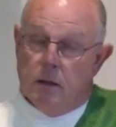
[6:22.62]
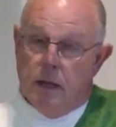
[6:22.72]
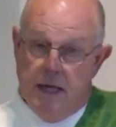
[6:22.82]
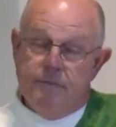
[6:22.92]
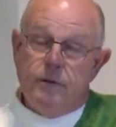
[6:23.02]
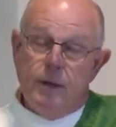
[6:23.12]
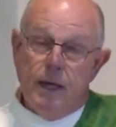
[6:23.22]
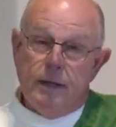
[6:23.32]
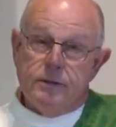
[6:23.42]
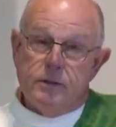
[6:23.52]
It even
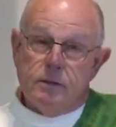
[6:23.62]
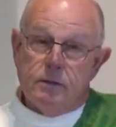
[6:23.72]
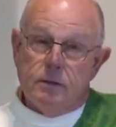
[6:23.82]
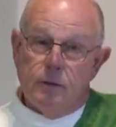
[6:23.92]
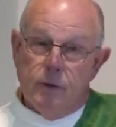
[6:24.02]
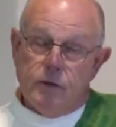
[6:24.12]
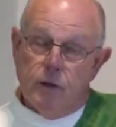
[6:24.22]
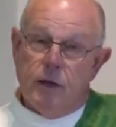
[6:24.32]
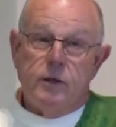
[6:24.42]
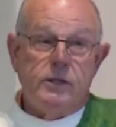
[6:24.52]
means that we
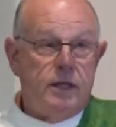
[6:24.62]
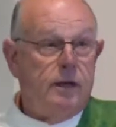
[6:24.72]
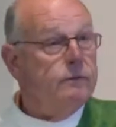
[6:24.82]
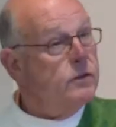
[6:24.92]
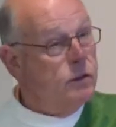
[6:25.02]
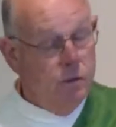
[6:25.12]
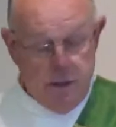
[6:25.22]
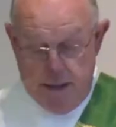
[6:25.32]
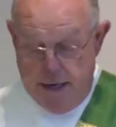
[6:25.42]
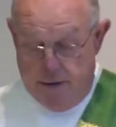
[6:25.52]
join ourselves to
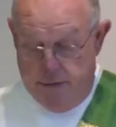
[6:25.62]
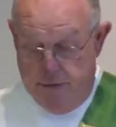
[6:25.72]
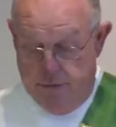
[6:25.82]
his death